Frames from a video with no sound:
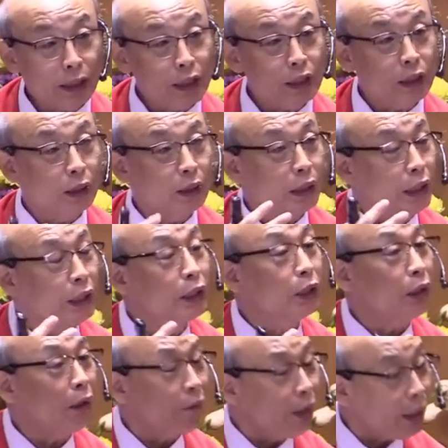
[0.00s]
is
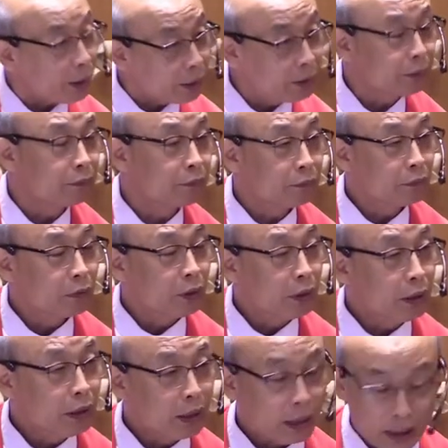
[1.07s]
incorrect.
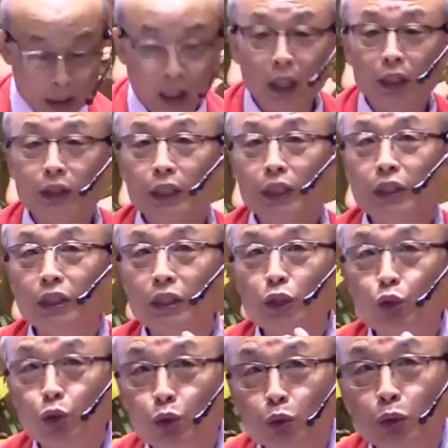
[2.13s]
God is
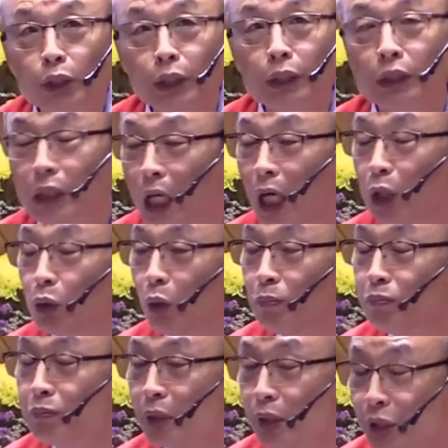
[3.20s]
truly God of
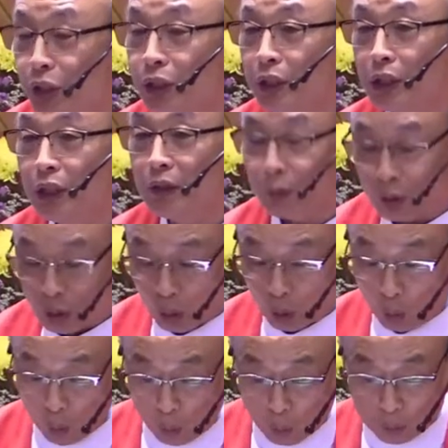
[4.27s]
mercy, even the
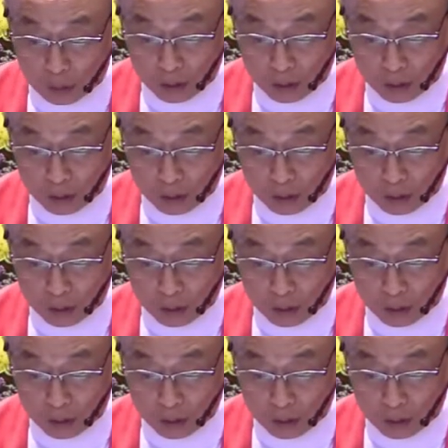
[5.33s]
Old